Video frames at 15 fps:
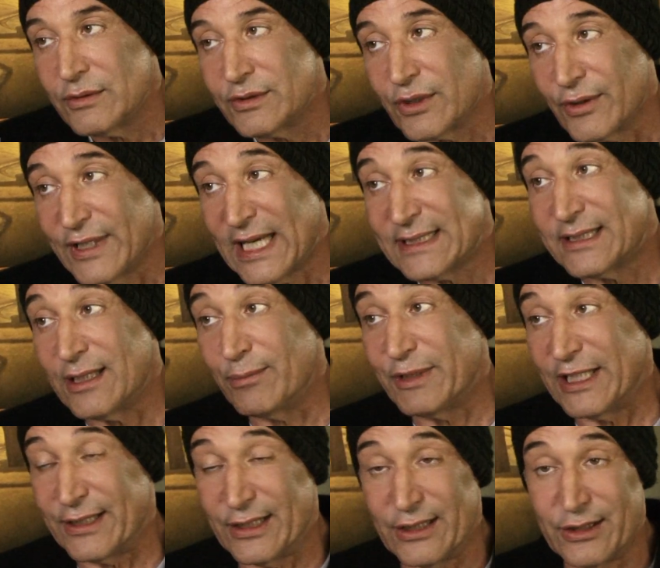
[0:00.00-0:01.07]
so that's
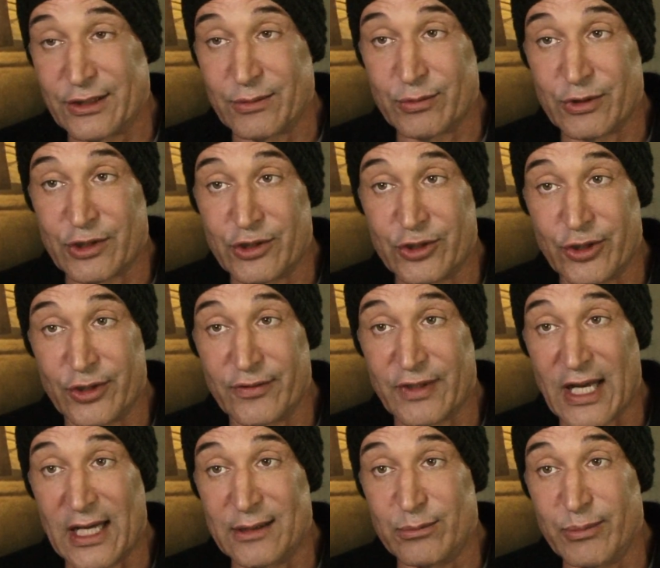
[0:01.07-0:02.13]
something that should have
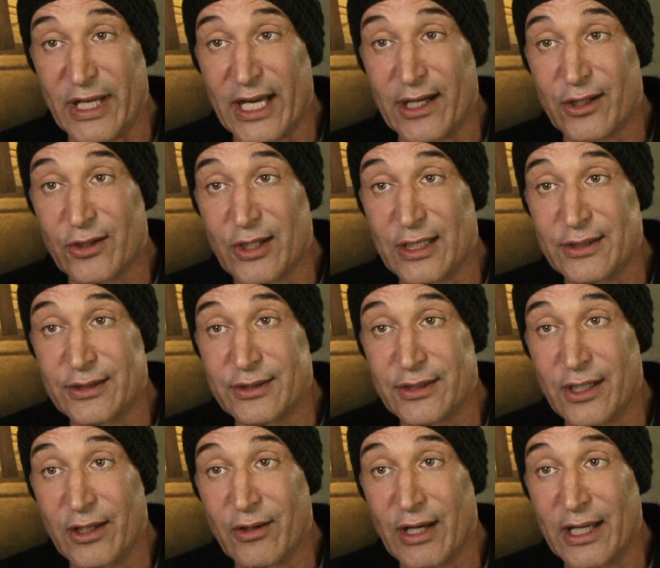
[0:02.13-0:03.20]
gotten better on the
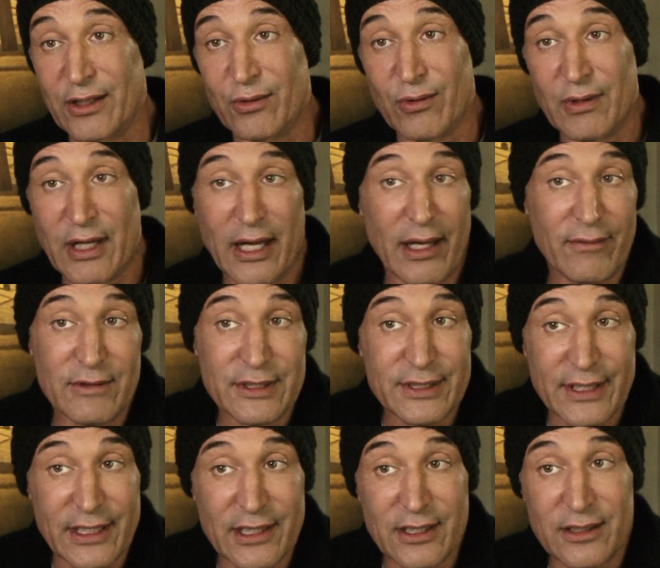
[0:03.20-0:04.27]
show. I don't, I haven't
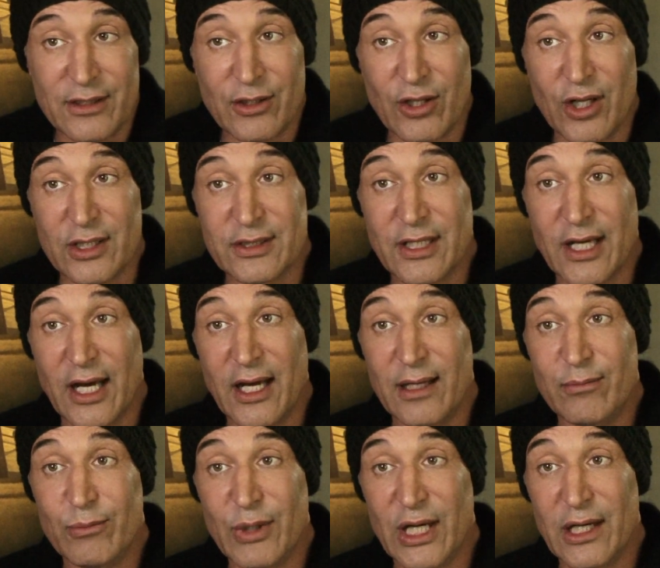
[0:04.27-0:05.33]
seen it in a long
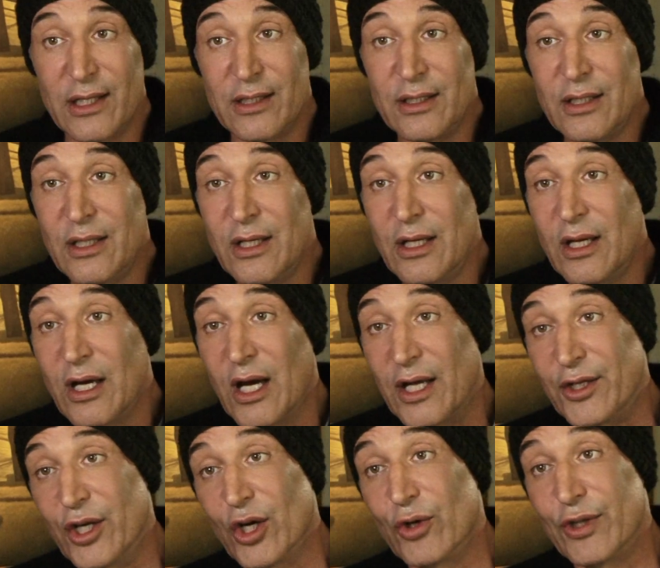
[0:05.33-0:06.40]
time, but I
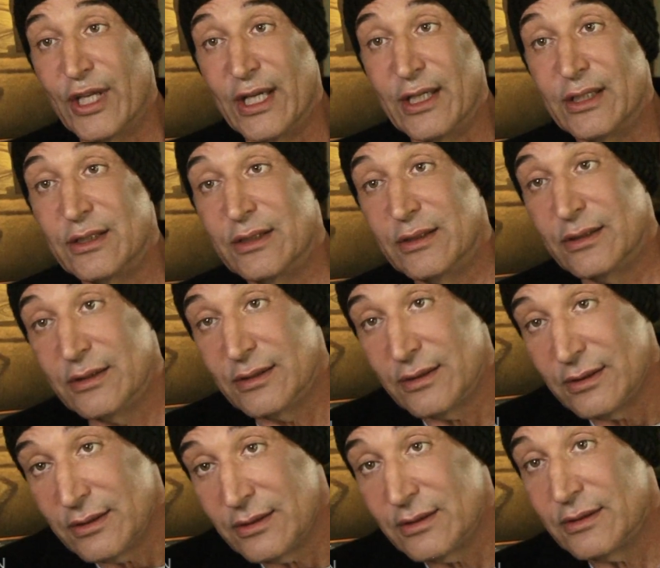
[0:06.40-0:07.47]
know that
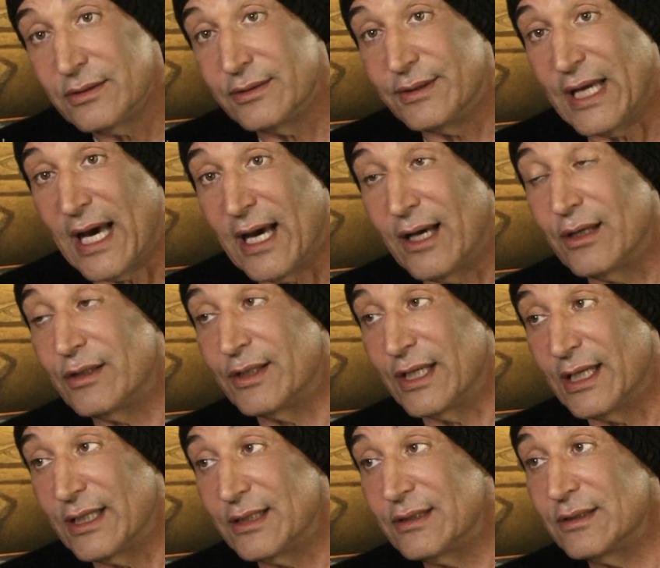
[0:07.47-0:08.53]
that
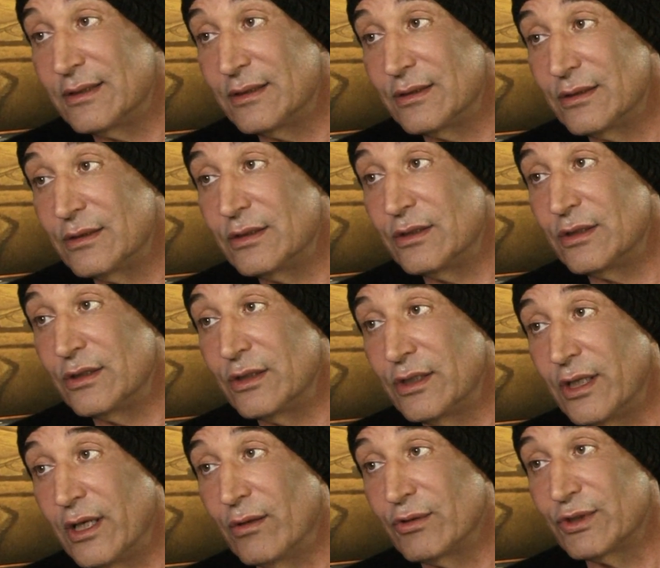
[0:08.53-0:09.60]
that
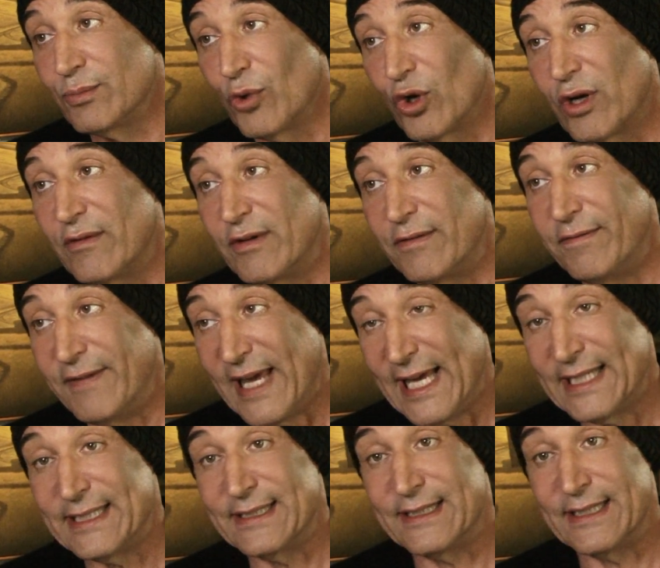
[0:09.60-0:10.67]
it was more of a
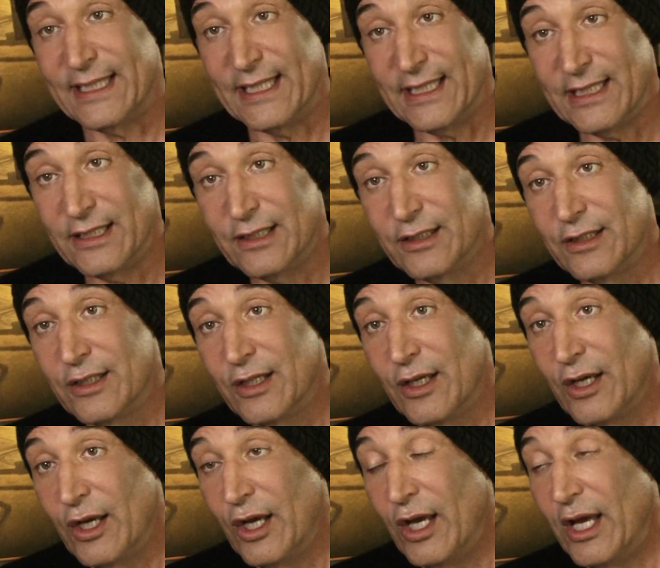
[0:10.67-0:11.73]
fantasy
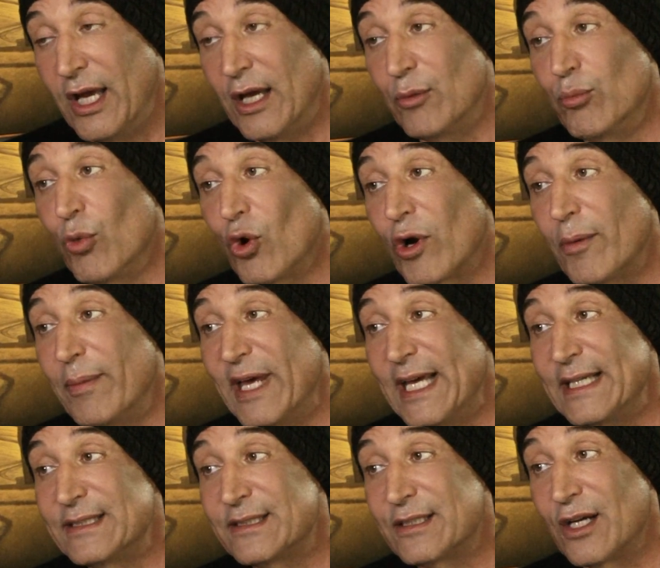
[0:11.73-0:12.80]
and more
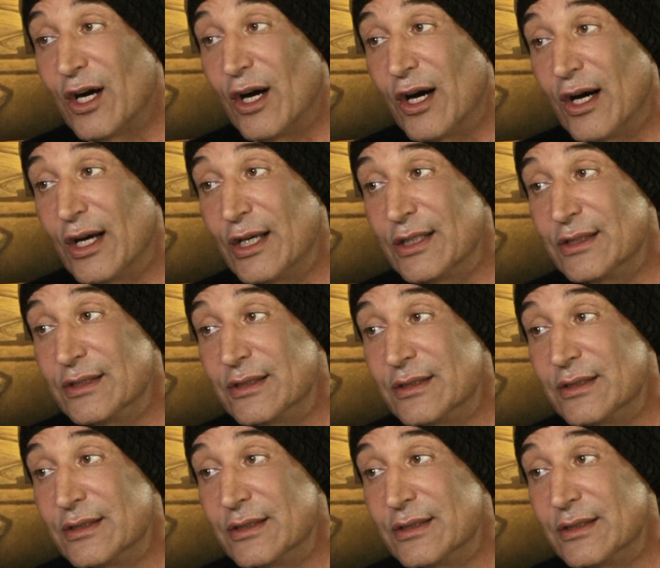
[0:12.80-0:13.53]
based on